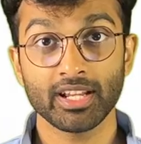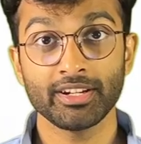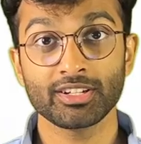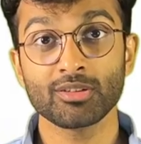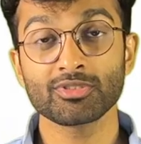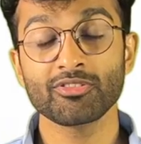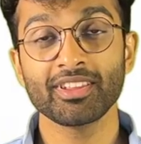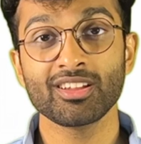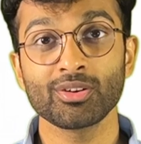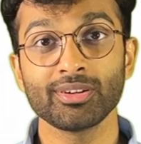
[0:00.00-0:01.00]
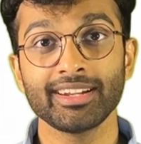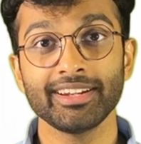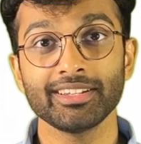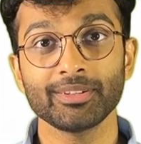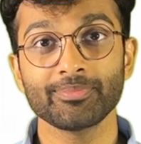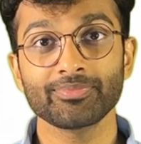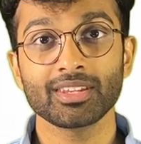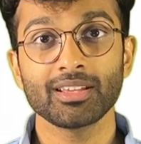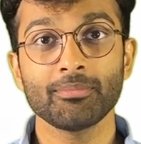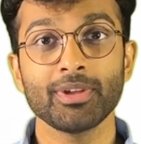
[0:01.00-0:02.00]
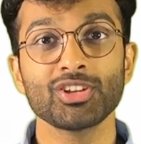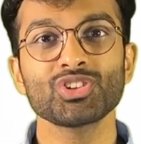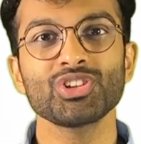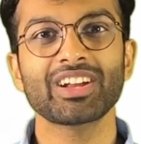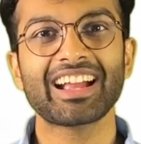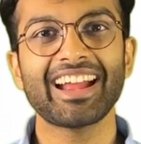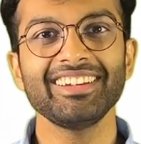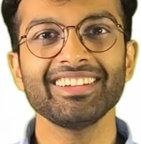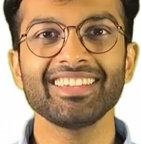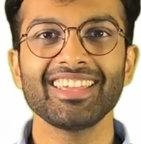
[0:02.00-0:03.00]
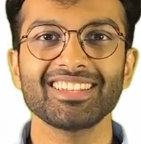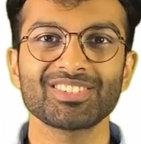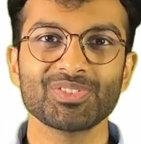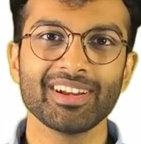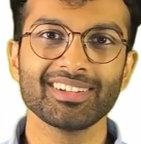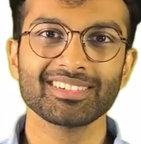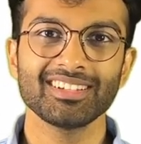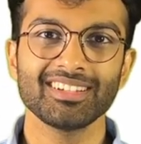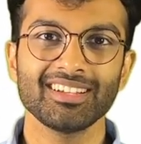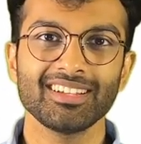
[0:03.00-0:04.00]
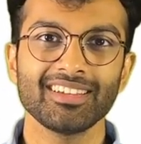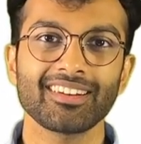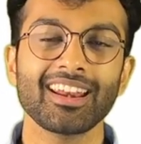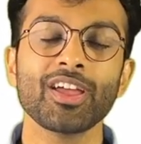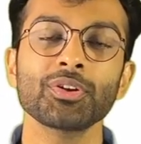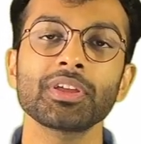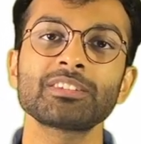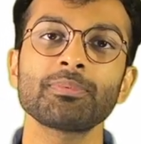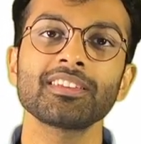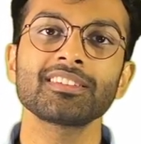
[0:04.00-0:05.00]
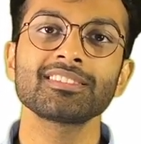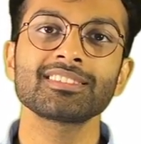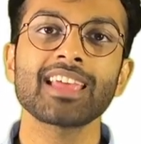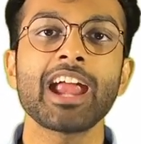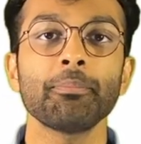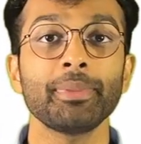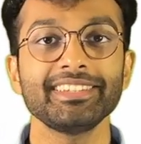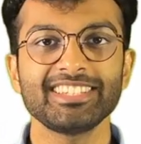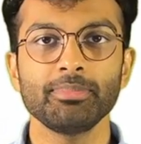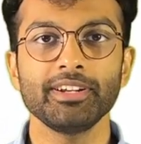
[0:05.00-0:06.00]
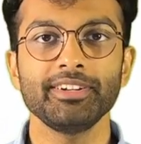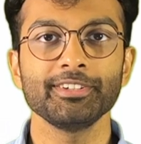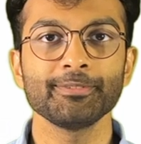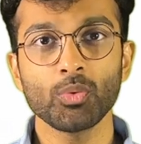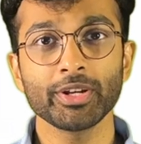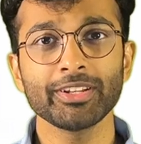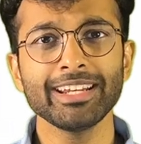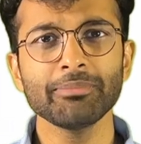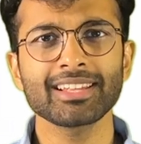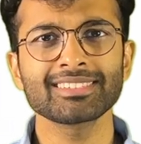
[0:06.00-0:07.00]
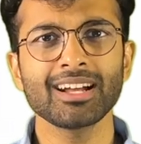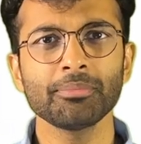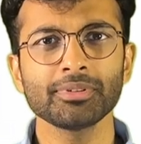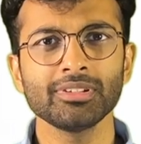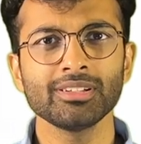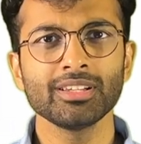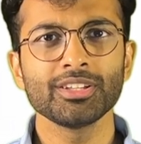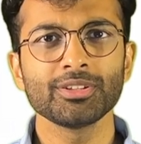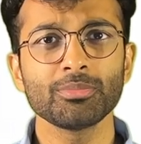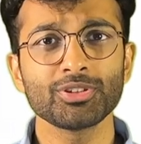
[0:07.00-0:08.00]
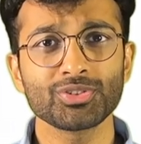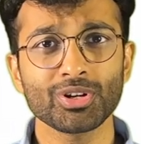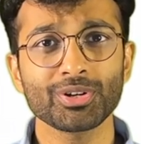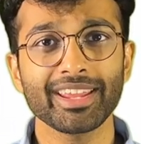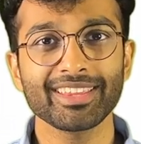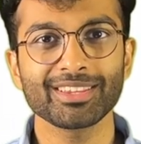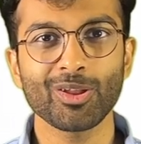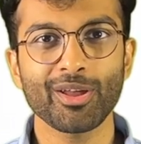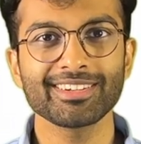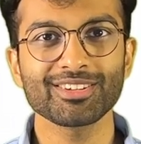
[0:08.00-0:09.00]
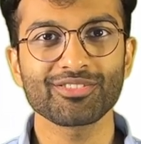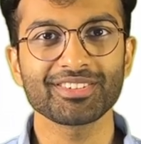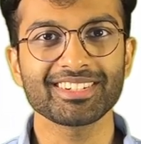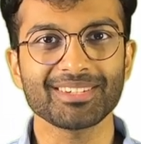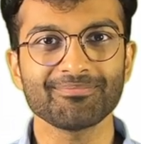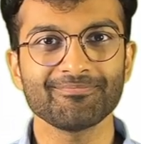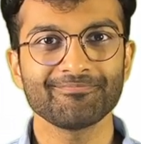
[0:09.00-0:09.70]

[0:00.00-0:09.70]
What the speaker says: In terms of being a good leader, make sure you're kind yet strict, rely on your experience, and be disciplined. When you lead by example, you'll be sure to gain the loyalty of your team.